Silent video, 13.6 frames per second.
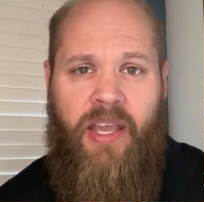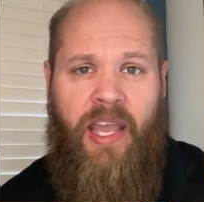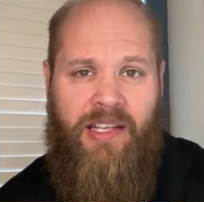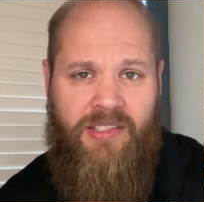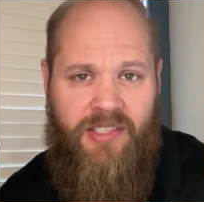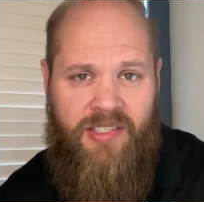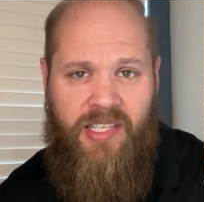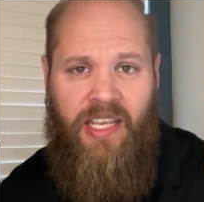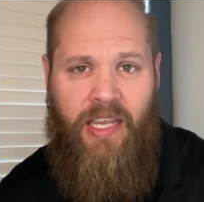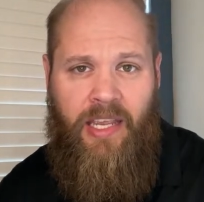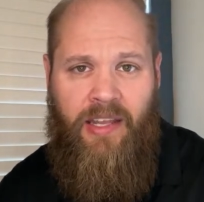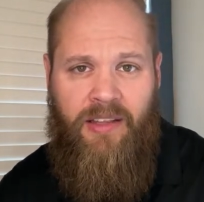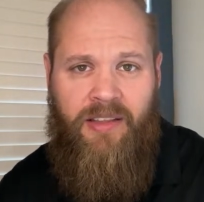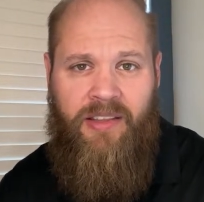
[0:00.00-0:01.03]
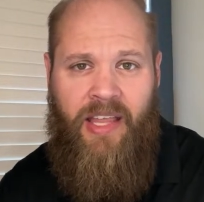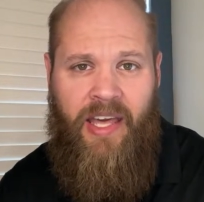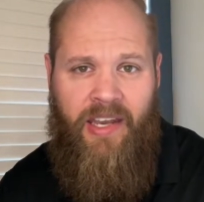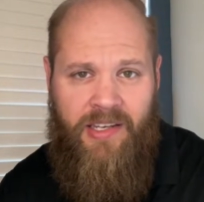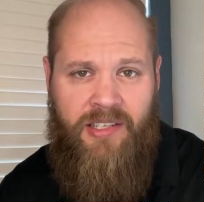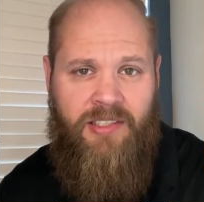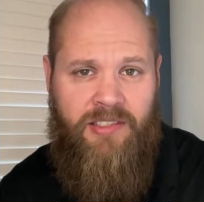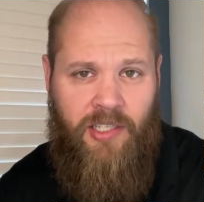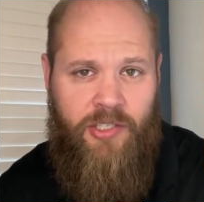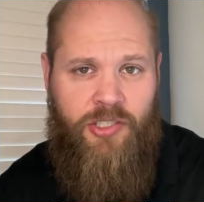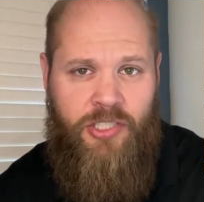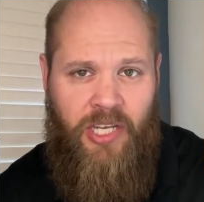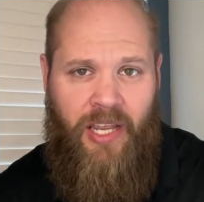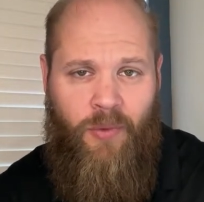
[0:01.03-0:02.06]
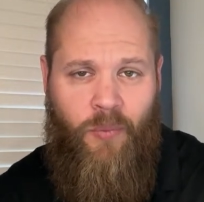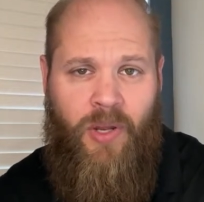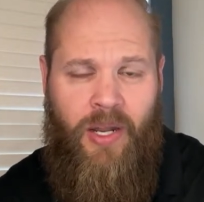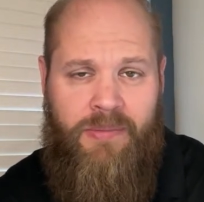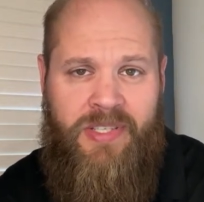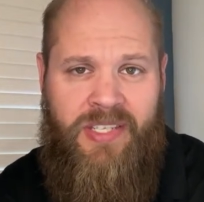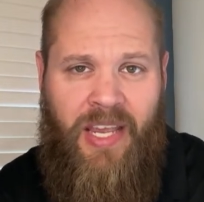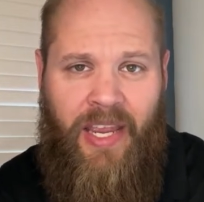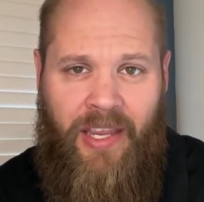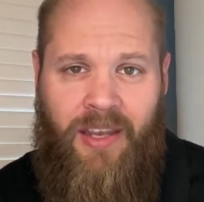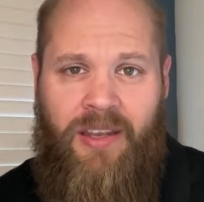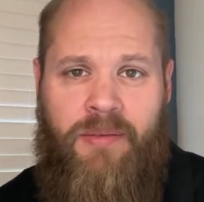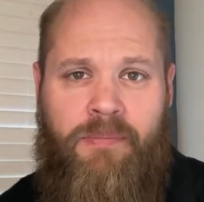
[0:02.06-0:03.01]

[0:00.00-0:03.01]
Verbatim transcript: and see that it is legit what I'm saying.